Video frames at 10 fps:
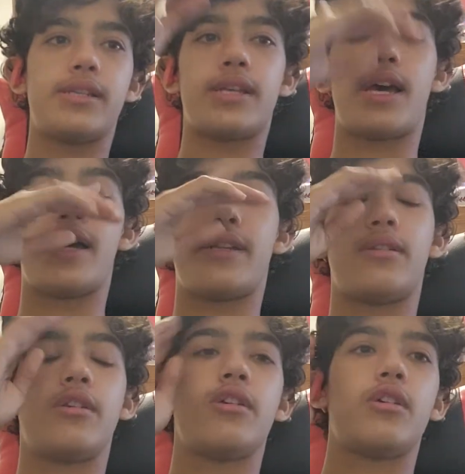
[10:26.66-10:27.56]
at
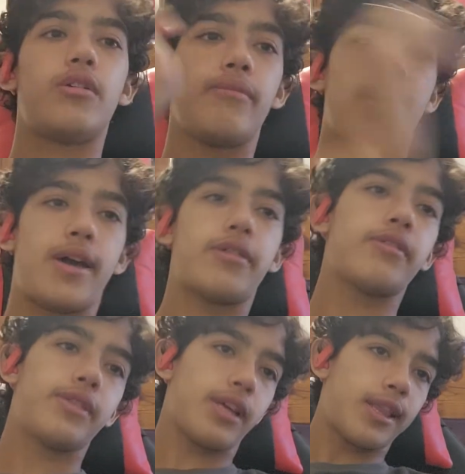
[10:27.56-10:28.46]

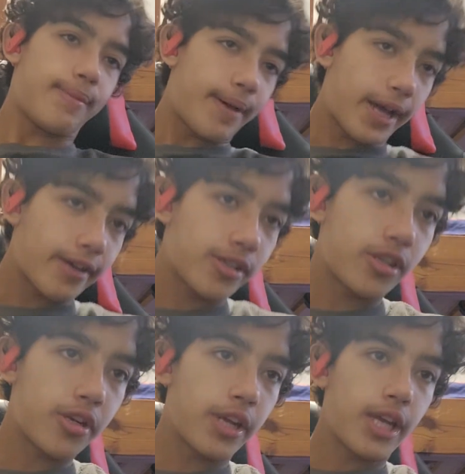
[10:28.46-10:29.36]
Packers. I got the Packers
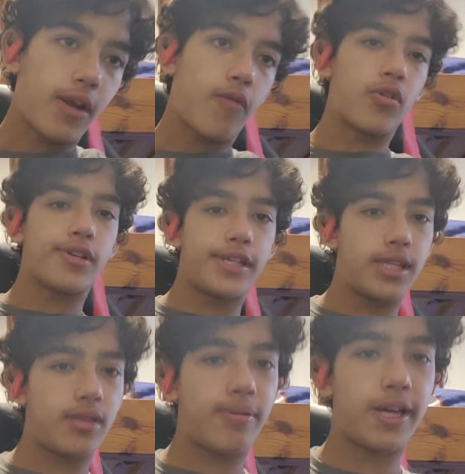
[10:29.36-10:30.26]

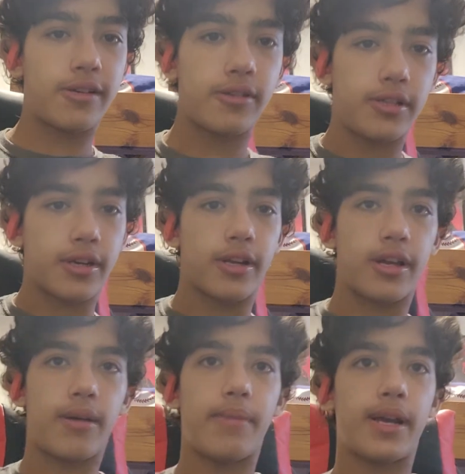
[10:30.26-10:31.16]
38-14. The Packers are going to
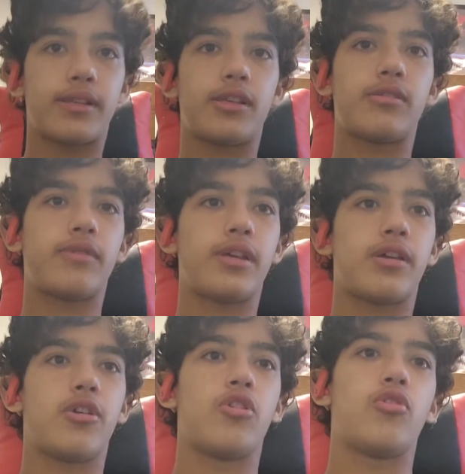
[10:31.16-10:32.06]
come back this week
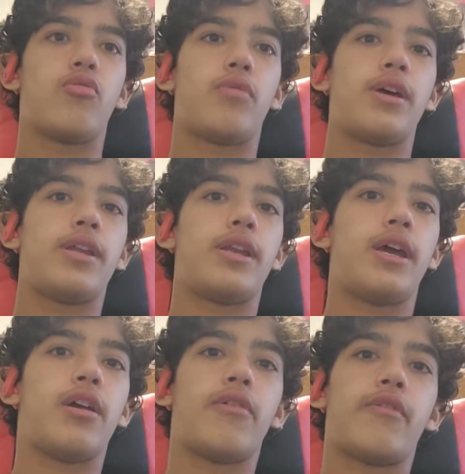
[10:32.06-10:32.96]
when
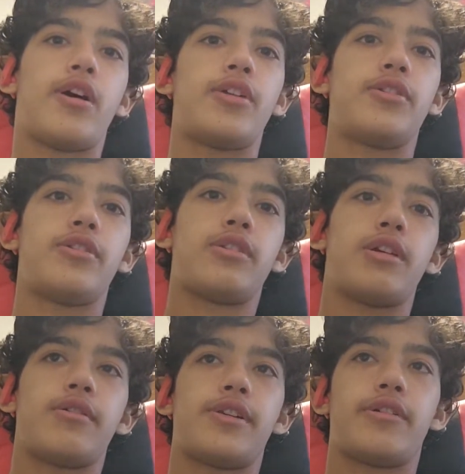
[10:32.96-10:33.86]
Aaron Rodgers,
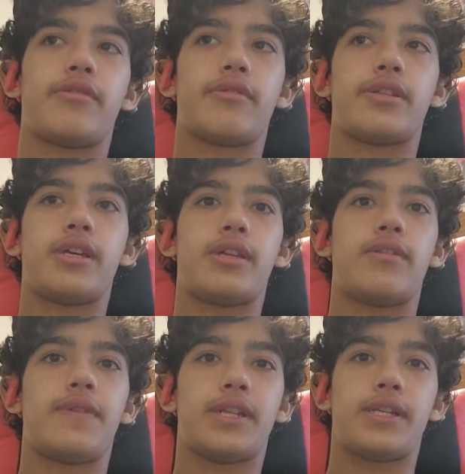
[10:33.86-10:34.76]
Aaron Jones, and
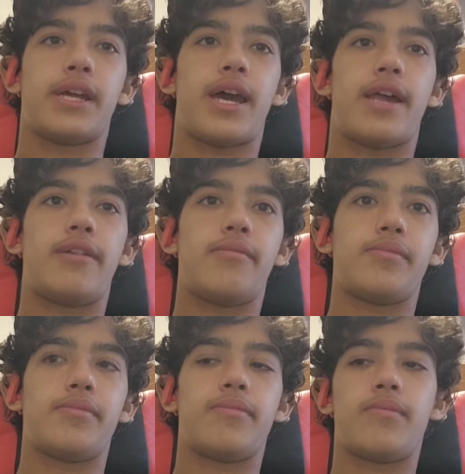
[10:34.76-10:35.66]
Devontae Adams
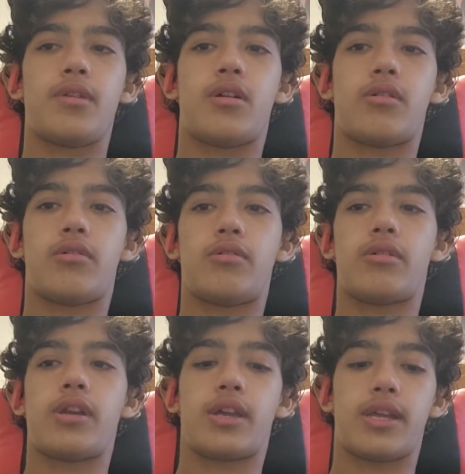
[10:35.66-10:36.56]
are all
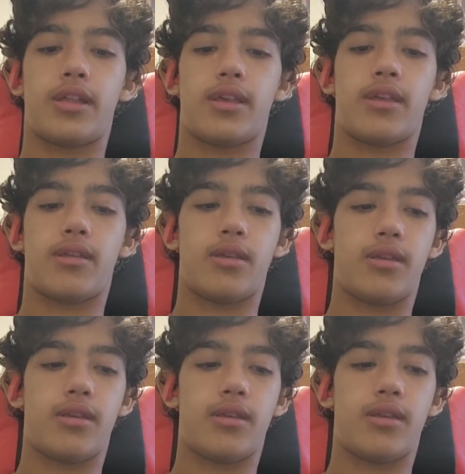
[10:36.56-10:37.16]
going to kill it